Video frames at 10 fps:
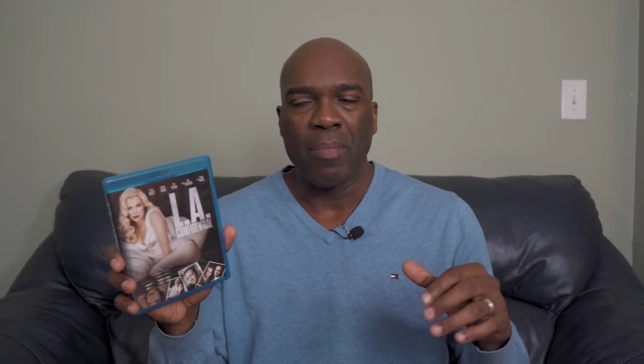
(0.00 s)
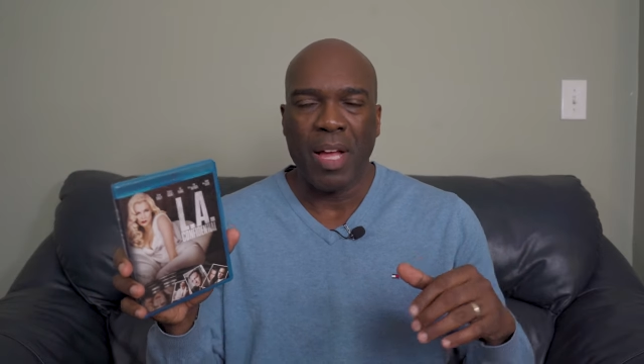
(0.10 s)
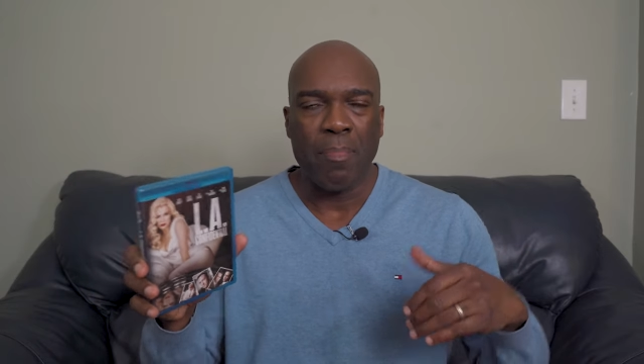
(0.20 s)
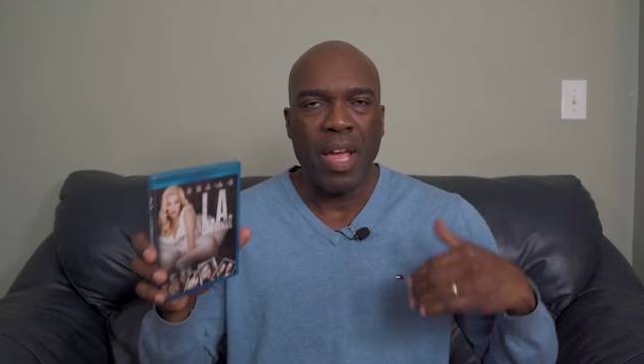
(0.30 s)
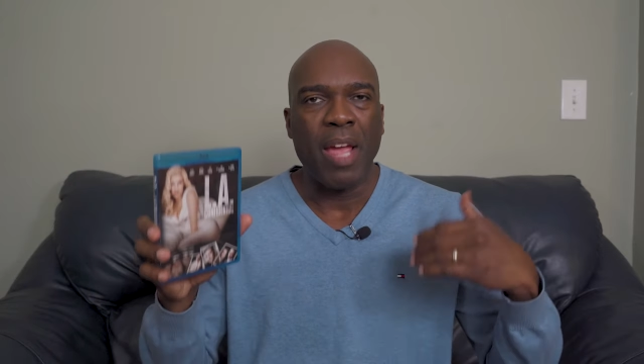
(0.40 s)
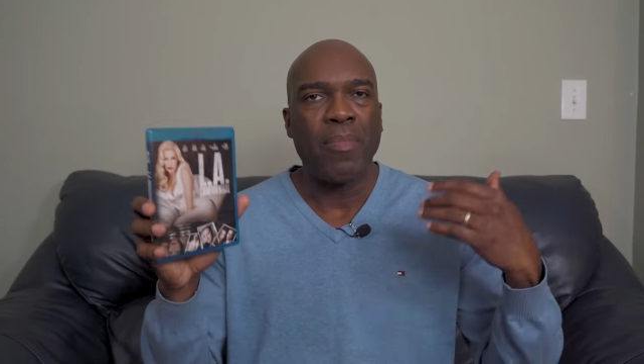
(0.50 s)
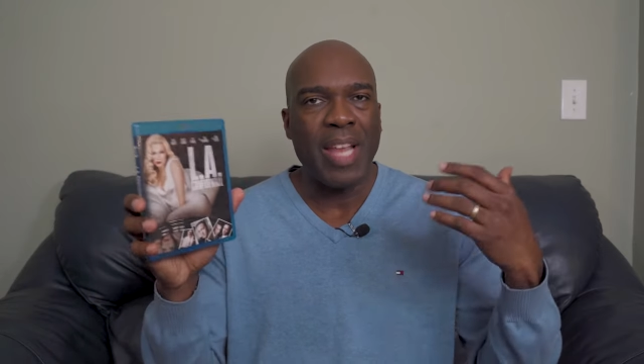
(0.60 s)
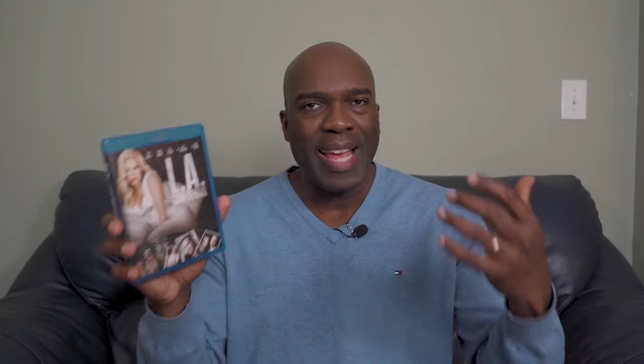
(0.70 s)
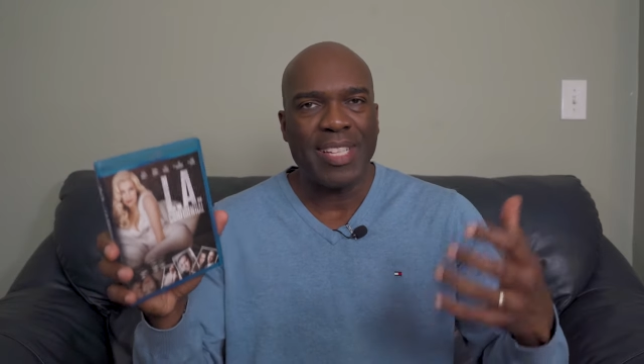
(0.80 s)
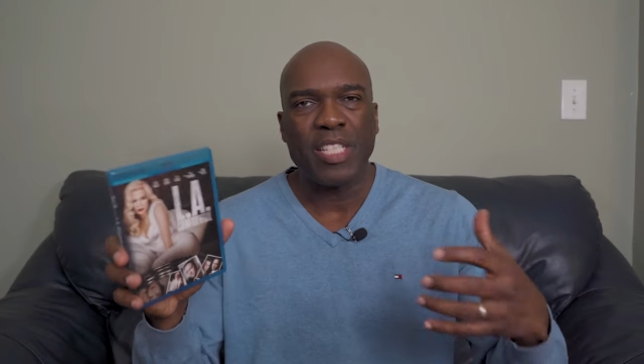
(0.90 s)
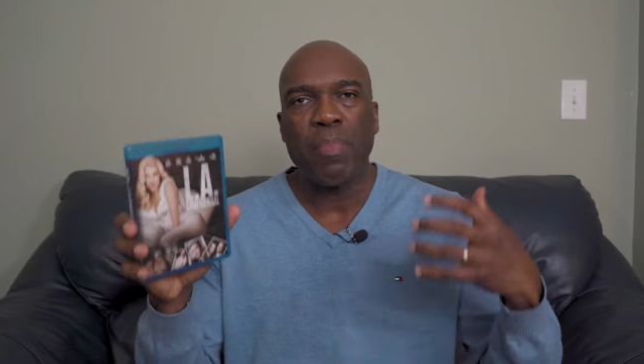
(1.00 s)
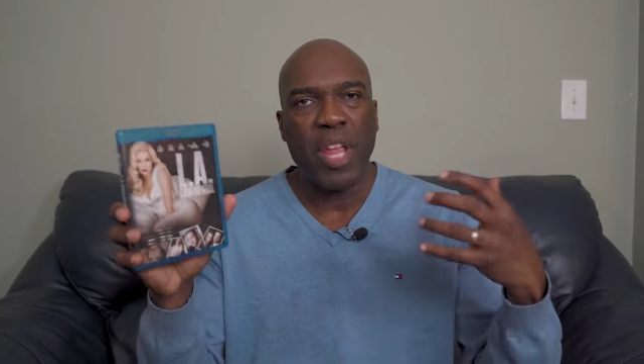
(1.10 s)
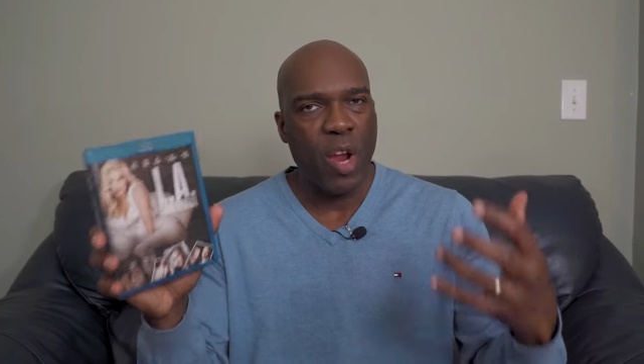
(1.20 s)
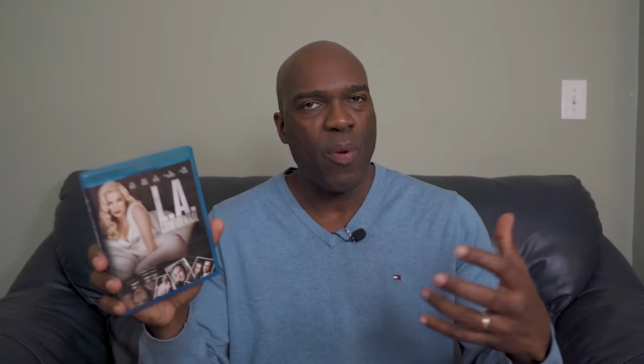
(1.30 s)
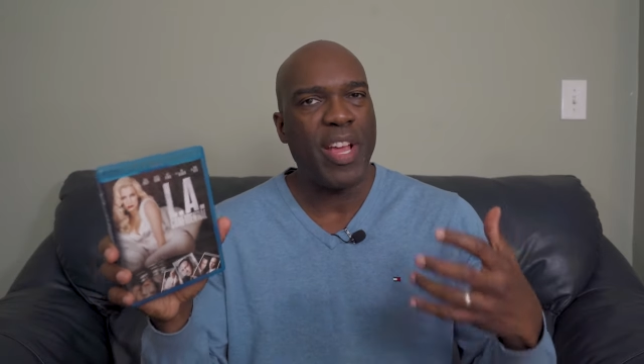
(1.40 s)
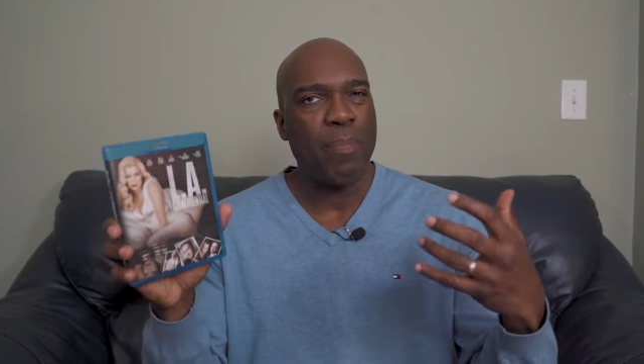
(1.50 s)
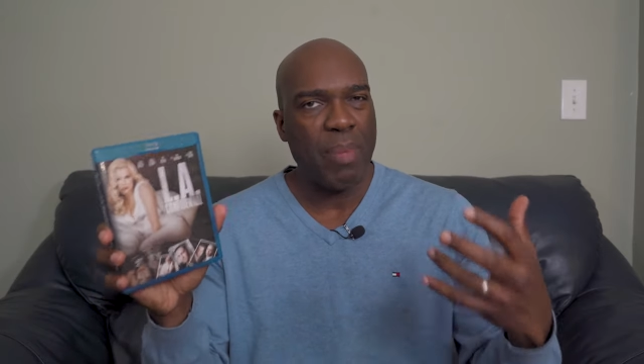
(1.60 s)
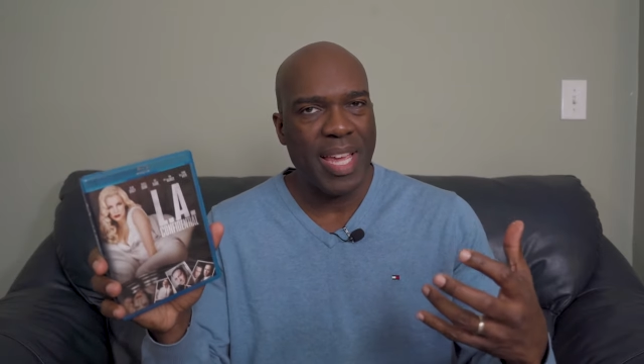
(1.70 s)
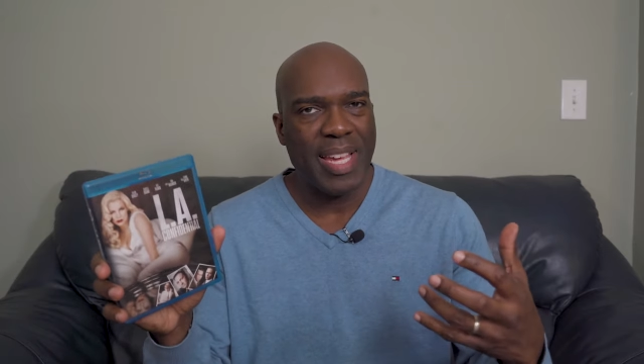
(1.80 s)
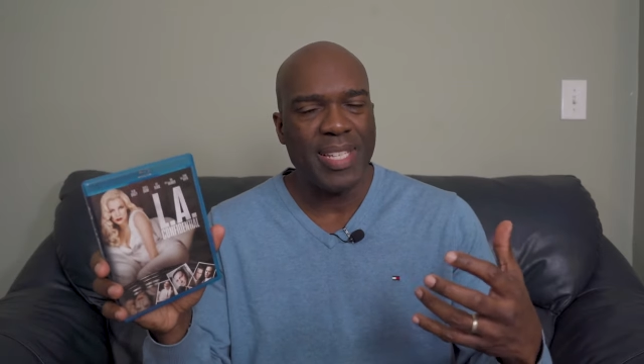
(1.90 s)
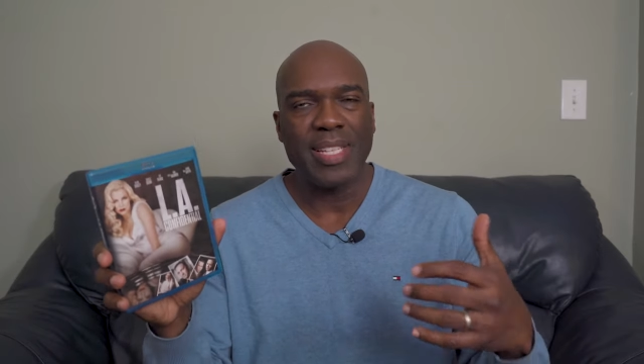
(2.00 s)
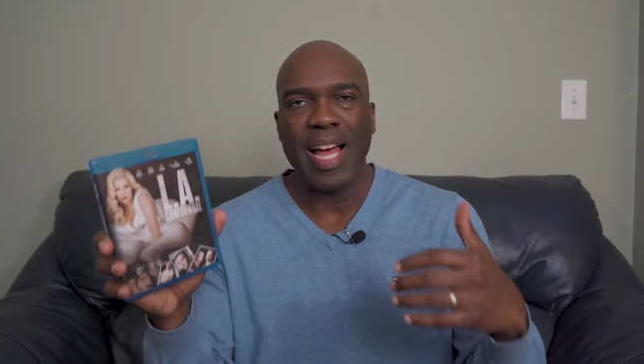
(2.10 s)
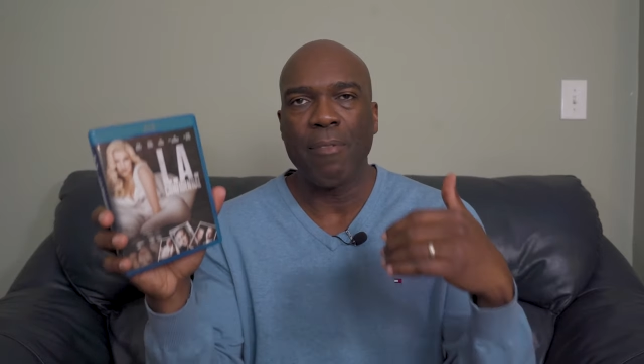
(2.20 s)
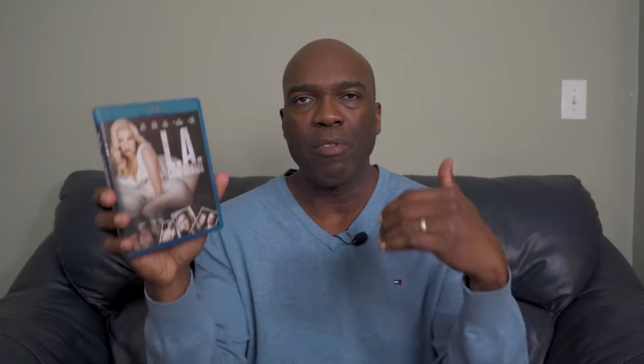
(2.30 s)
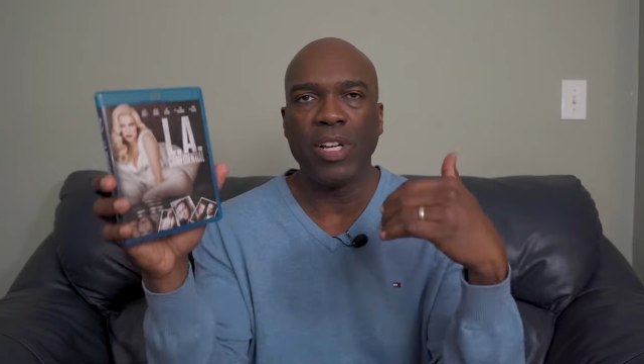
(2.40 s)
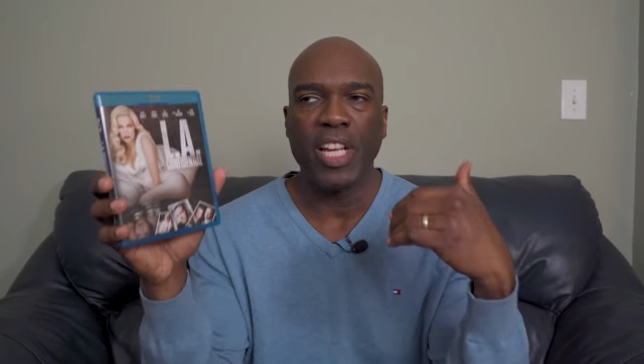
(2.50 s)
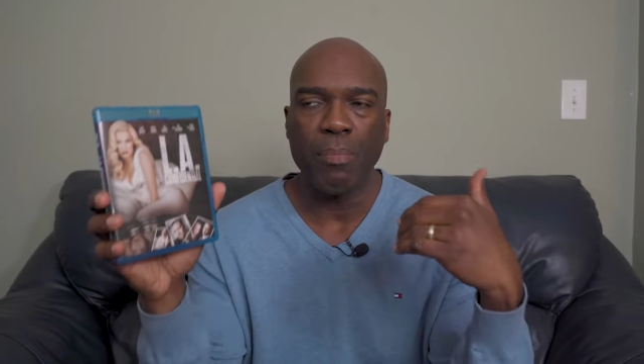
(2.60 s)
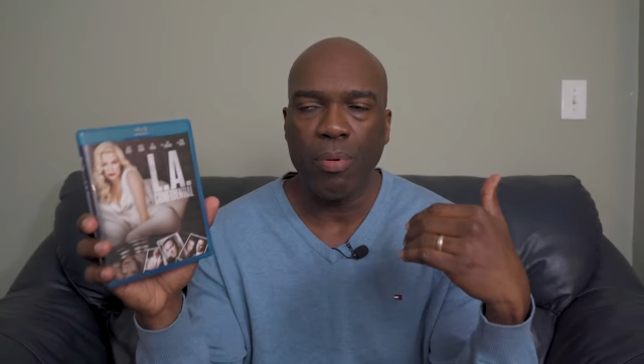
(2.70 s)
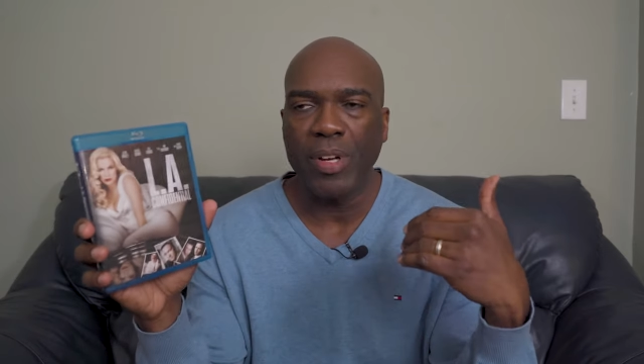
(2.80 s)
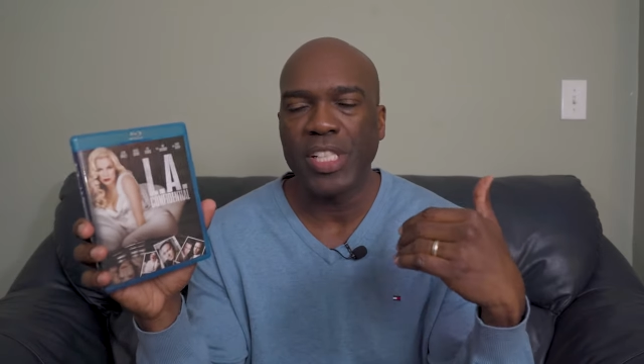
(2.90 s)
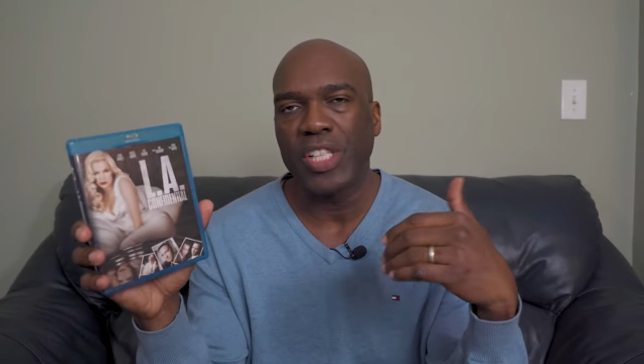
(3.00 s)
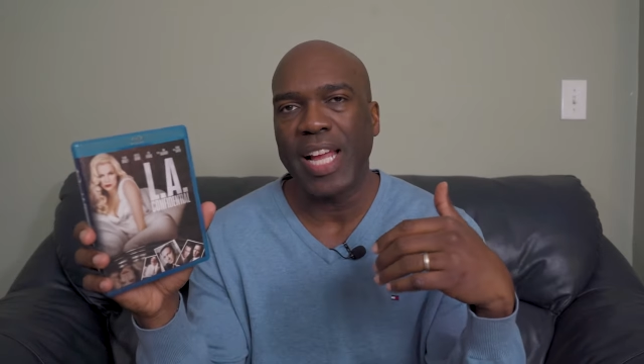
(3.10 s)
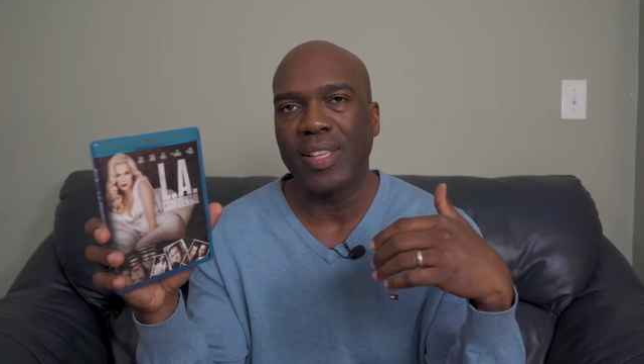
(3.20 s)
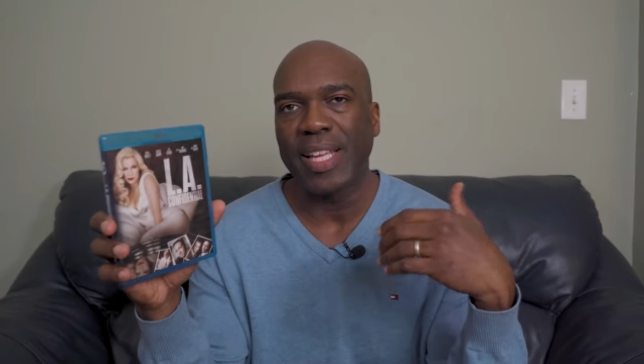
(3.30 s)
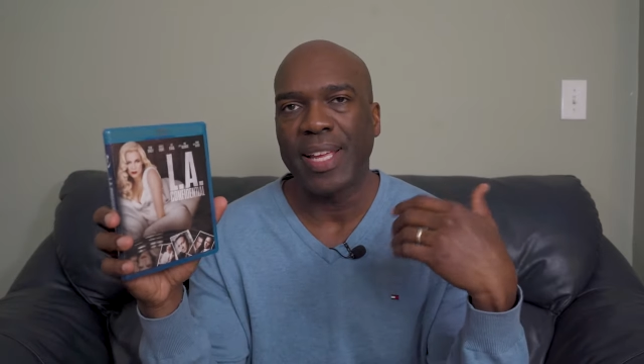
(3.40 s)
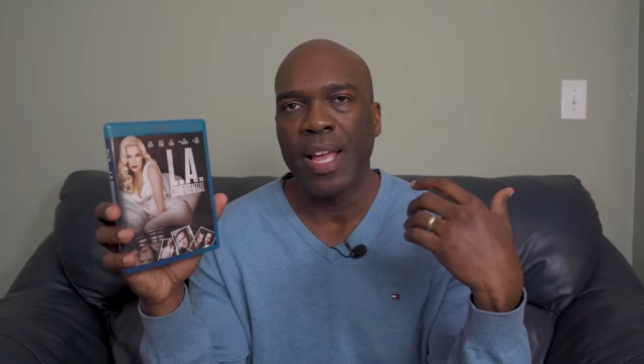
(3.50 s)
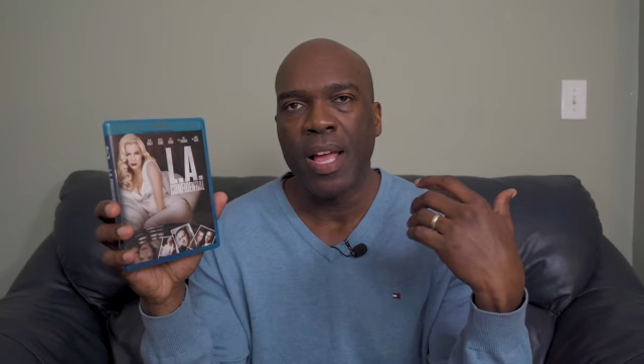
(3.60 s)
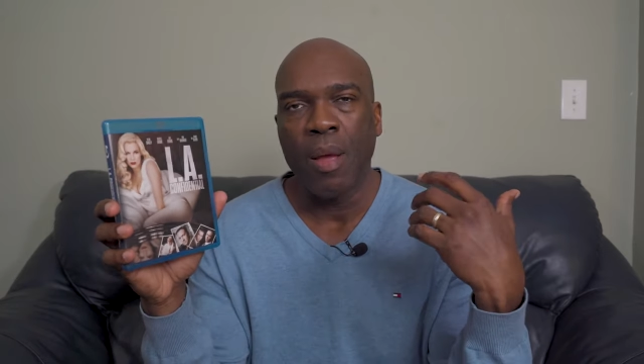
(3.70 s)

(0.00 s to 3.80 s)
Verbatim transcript: a, a, nice period piece. I really appreciate the